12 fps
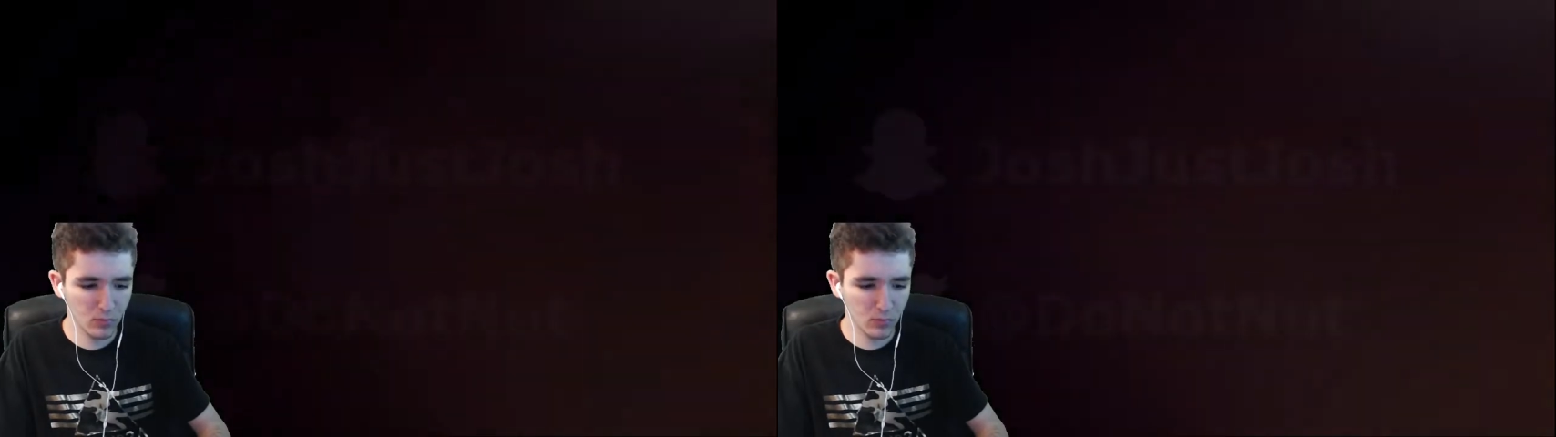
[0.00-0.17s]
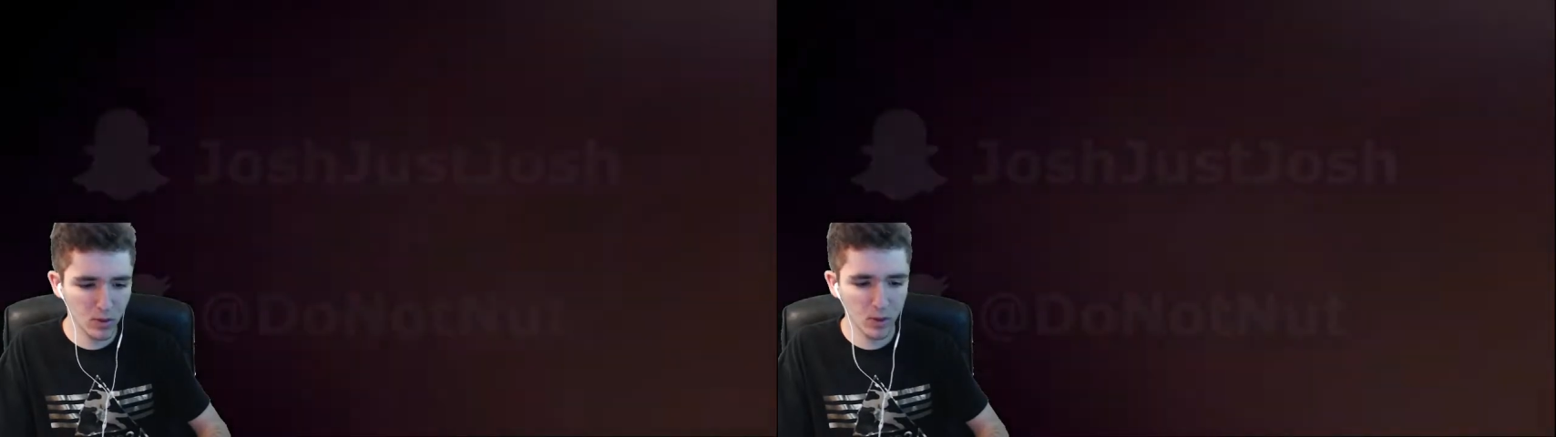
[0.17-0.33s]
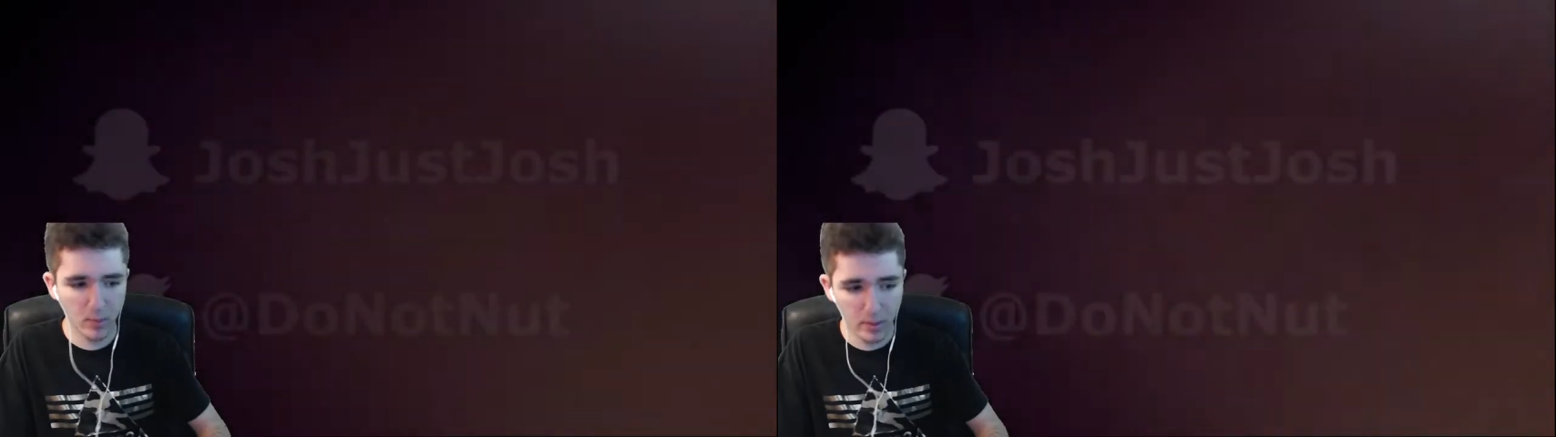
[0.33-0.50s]

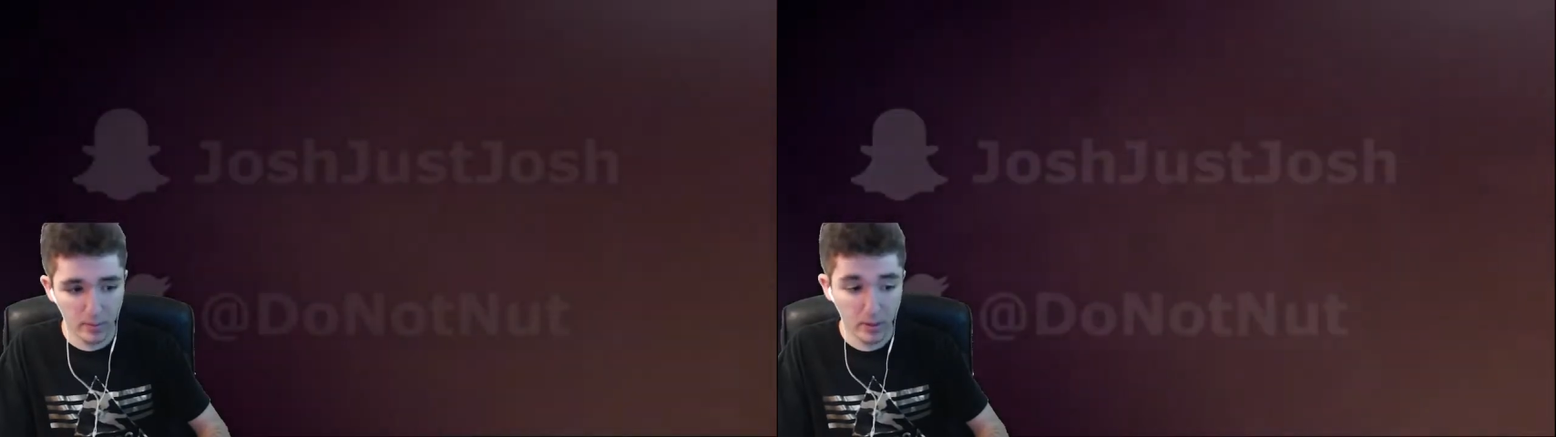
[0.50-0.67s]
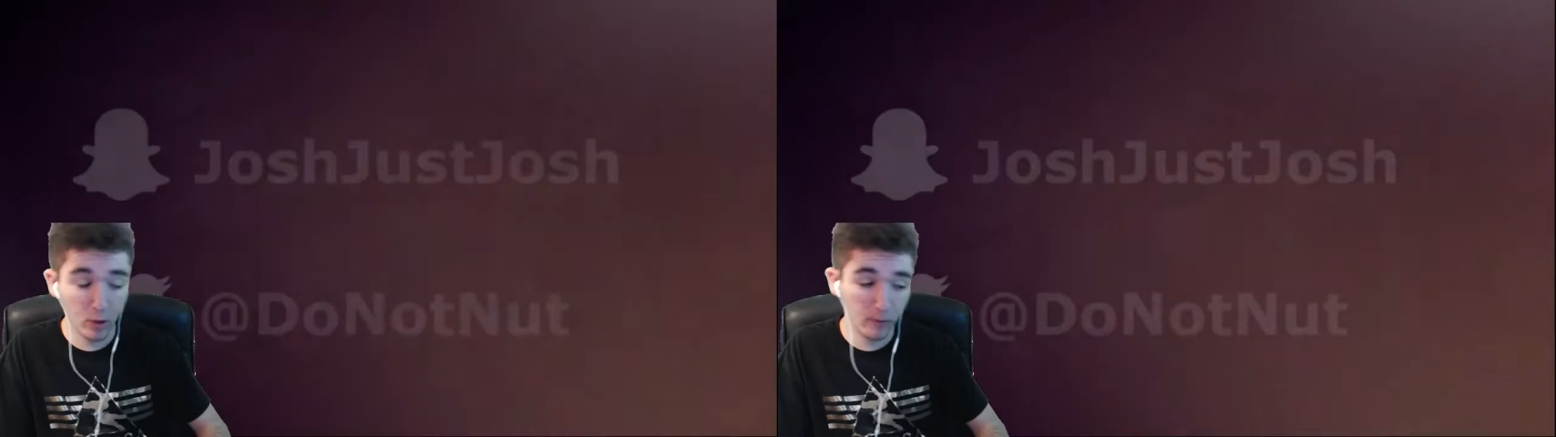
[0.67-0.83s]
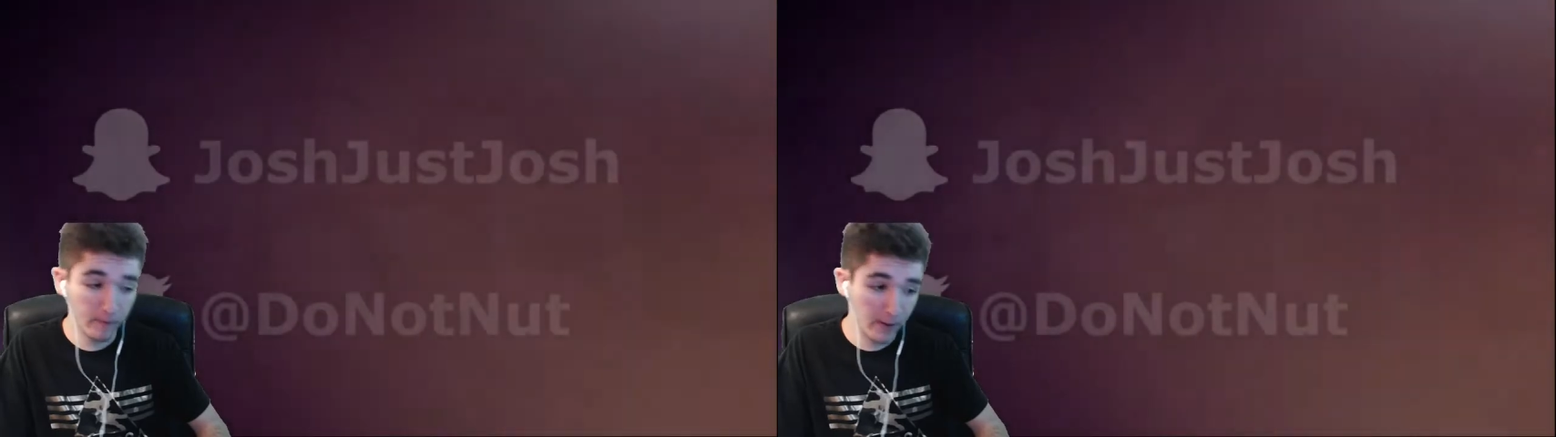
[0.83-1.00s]
Baby,
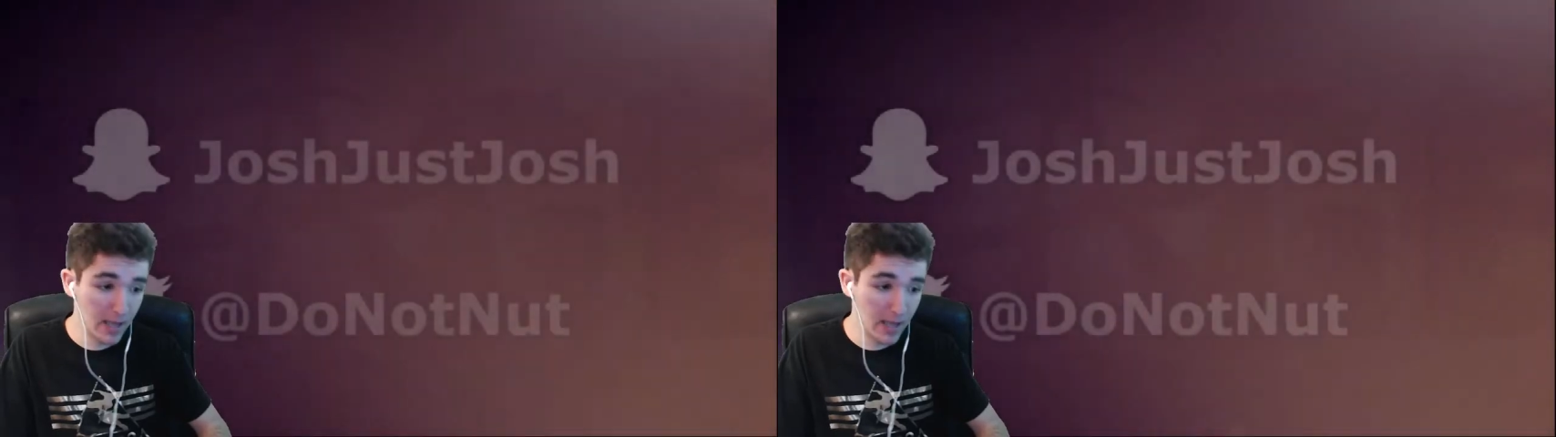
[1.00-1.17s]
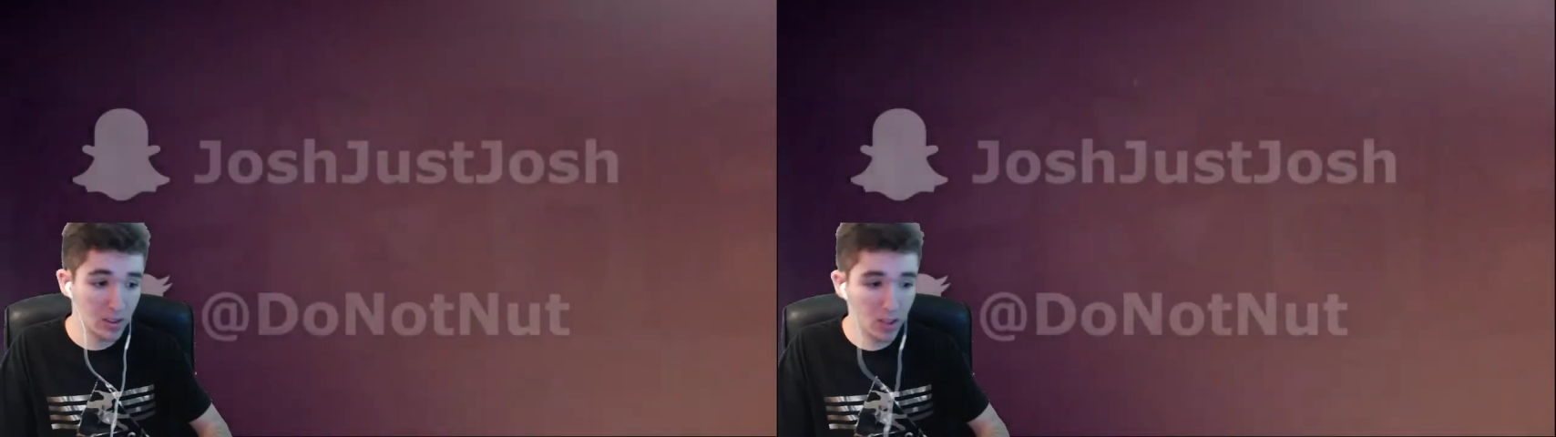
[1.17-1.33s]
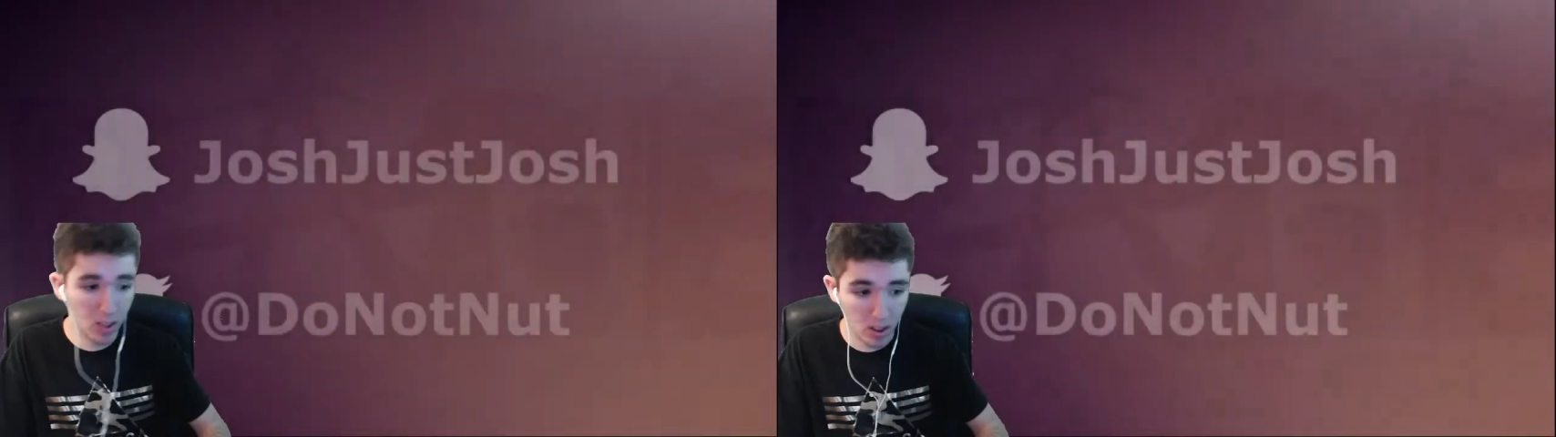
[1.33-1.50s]
go fast.
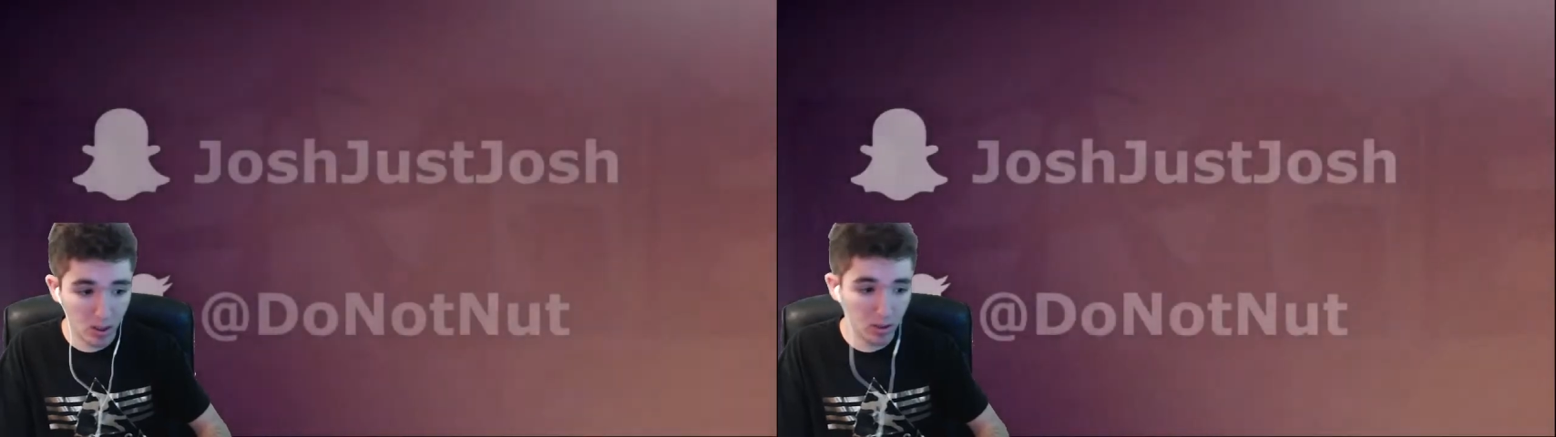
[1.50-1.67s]
I got